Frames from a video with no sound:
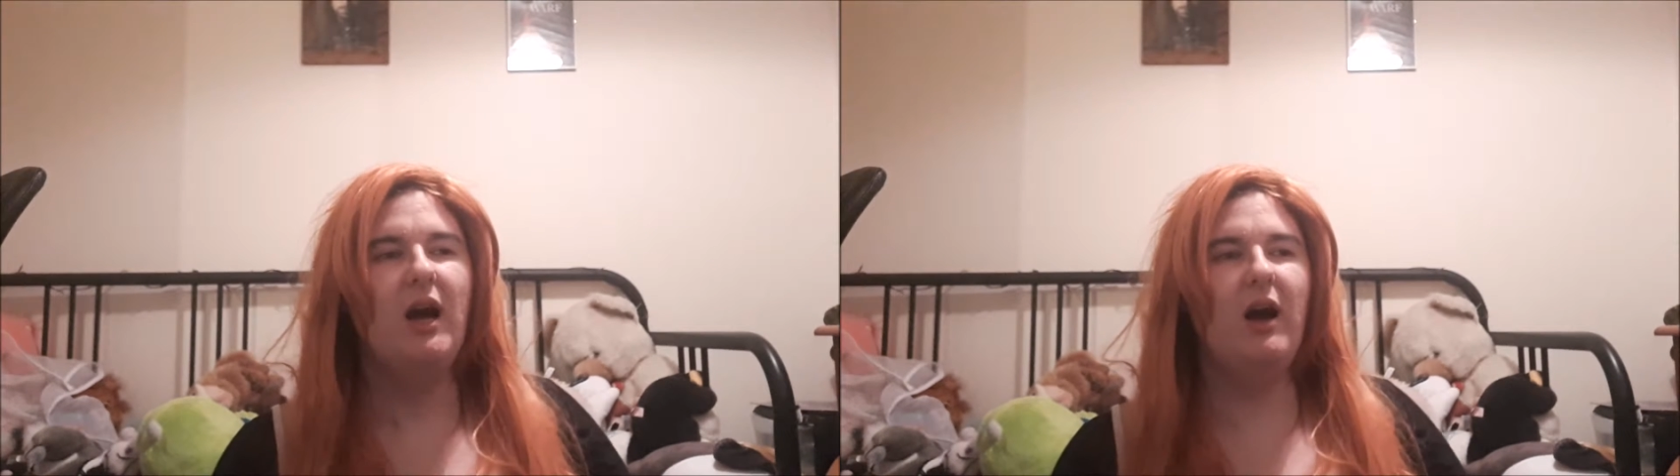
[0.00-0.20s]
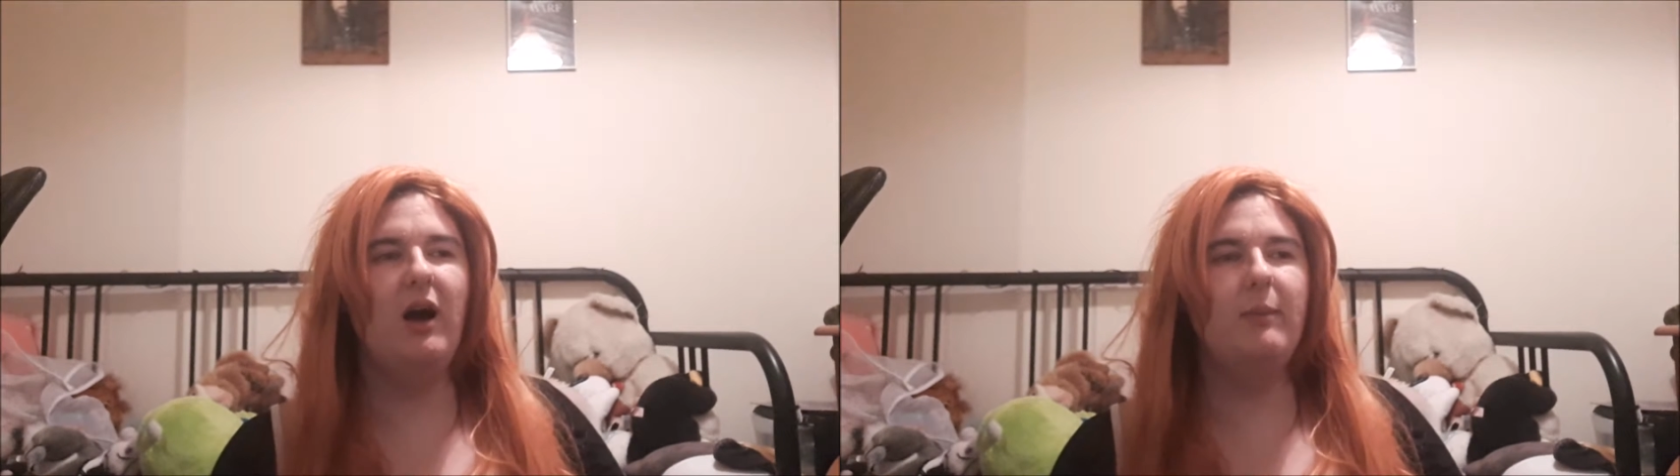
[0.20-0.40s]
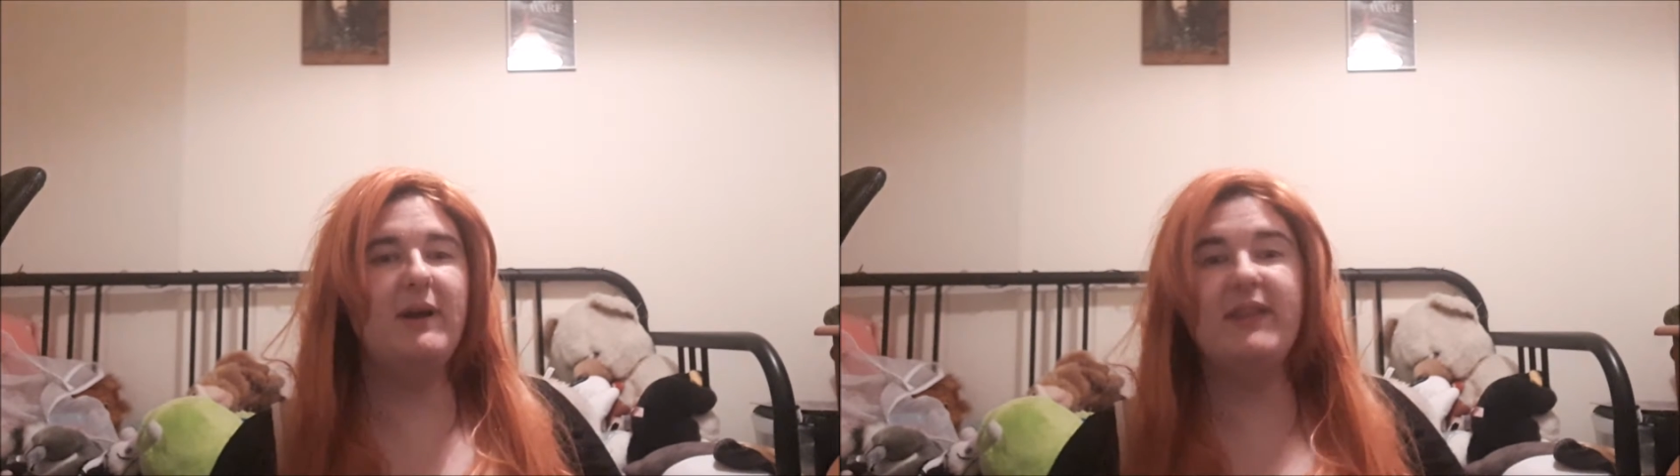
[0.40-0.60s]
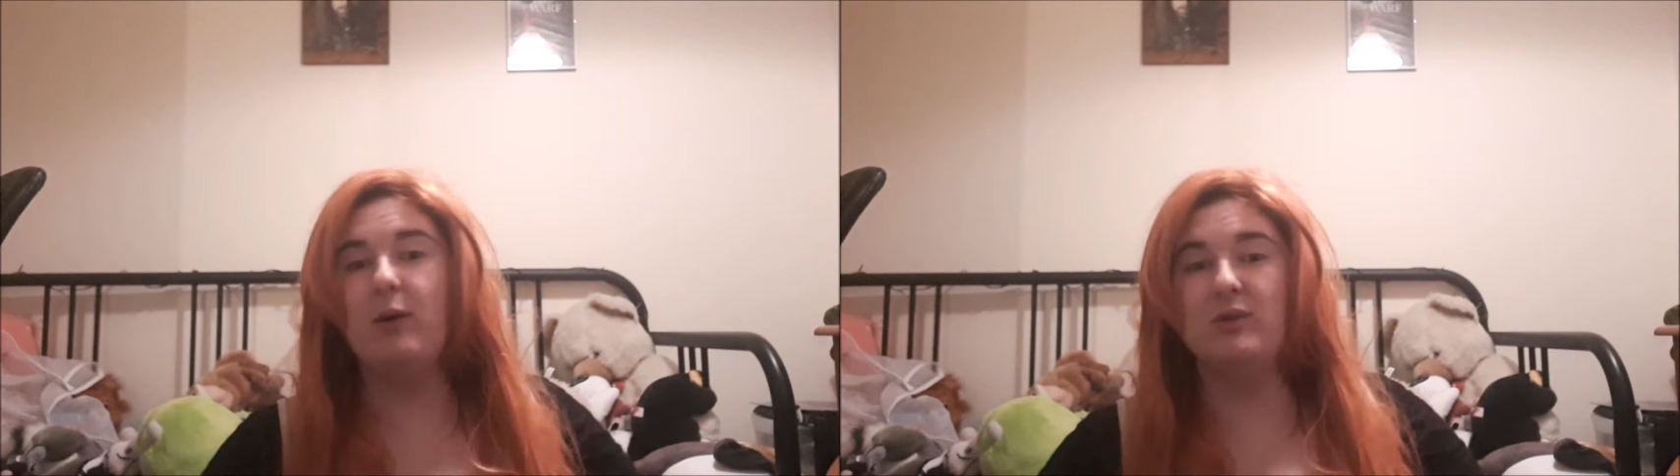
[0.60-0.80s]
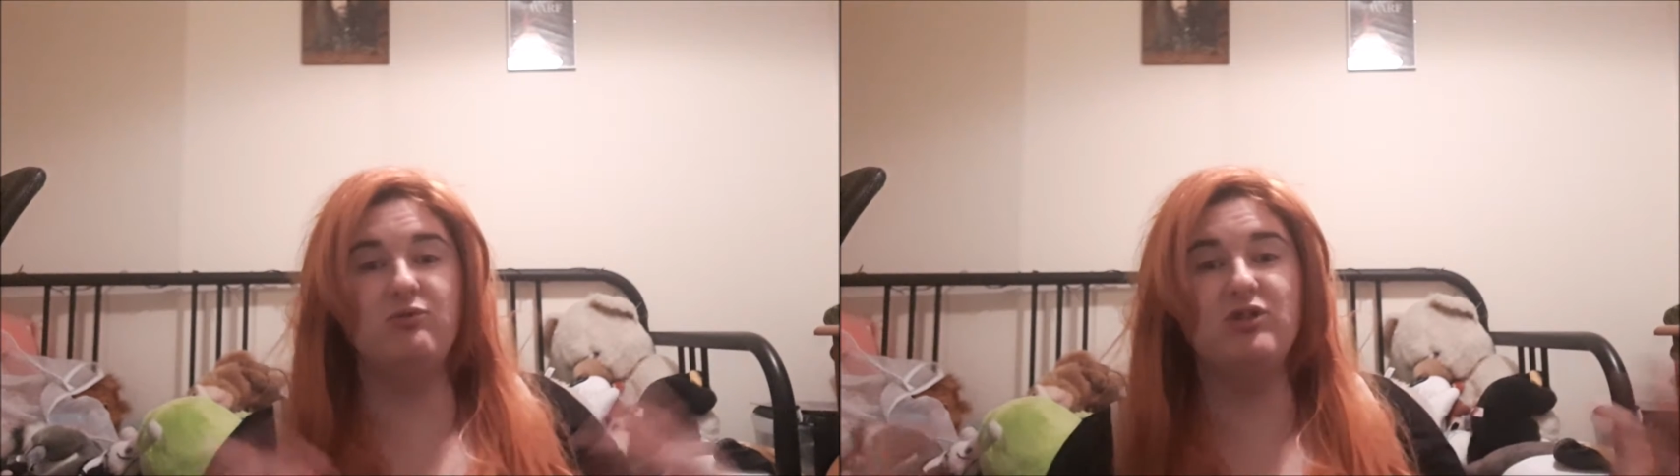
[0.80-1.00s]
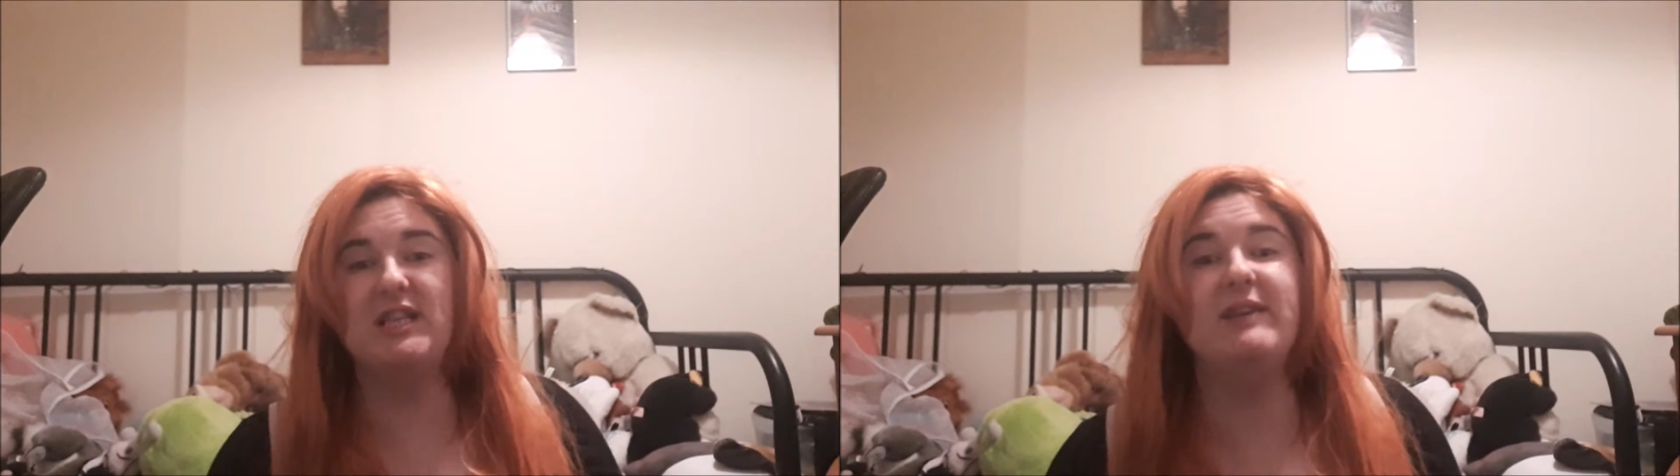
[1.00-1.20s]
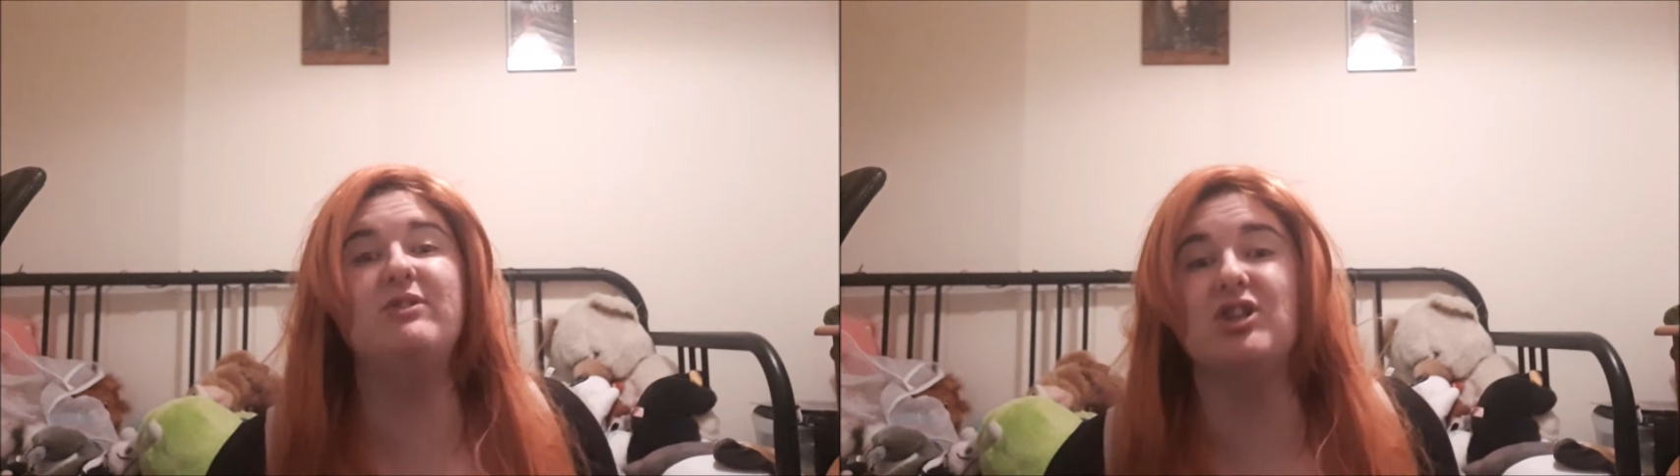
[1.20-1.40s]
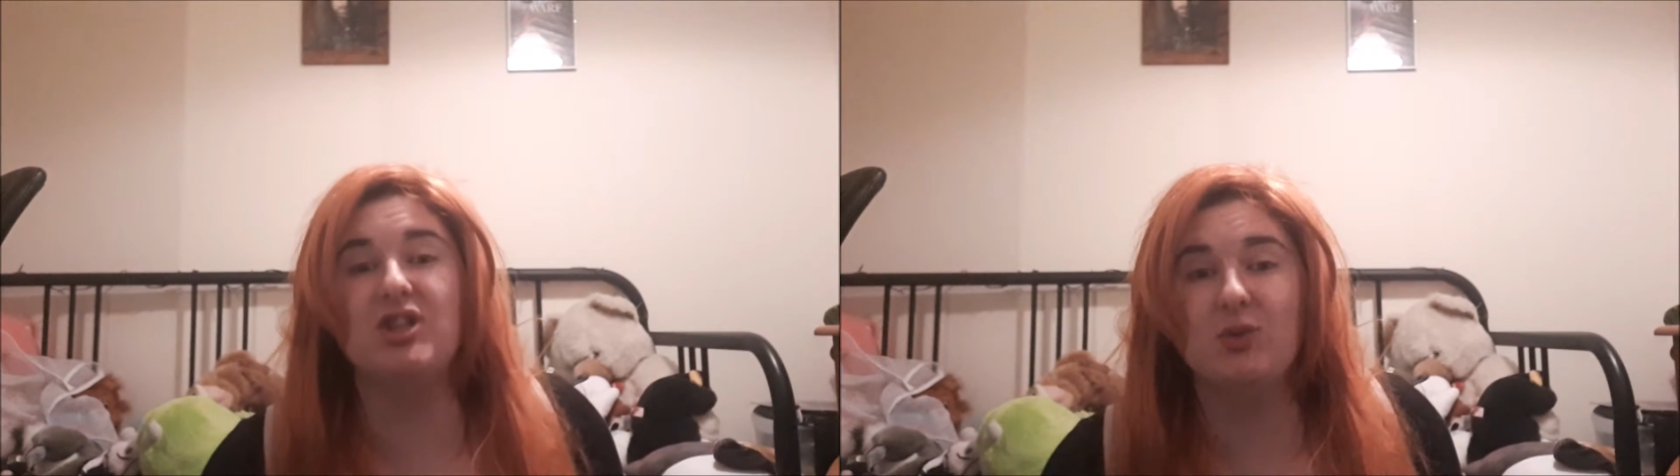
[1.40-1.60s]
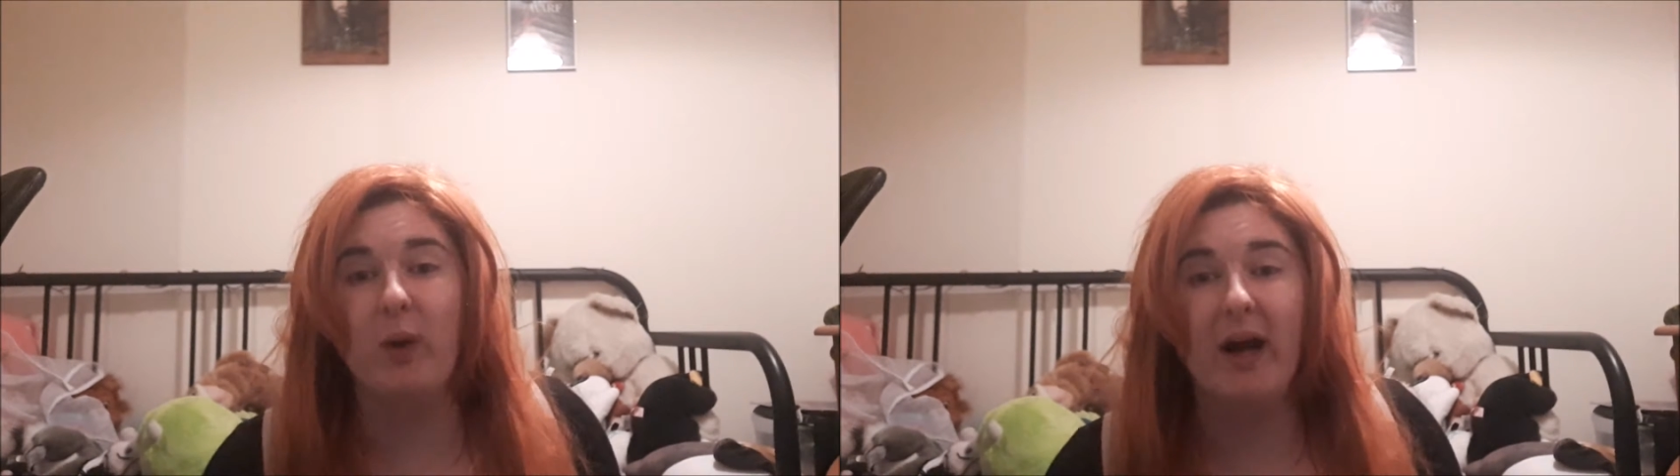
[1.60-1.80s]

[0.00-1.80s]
and that was received just as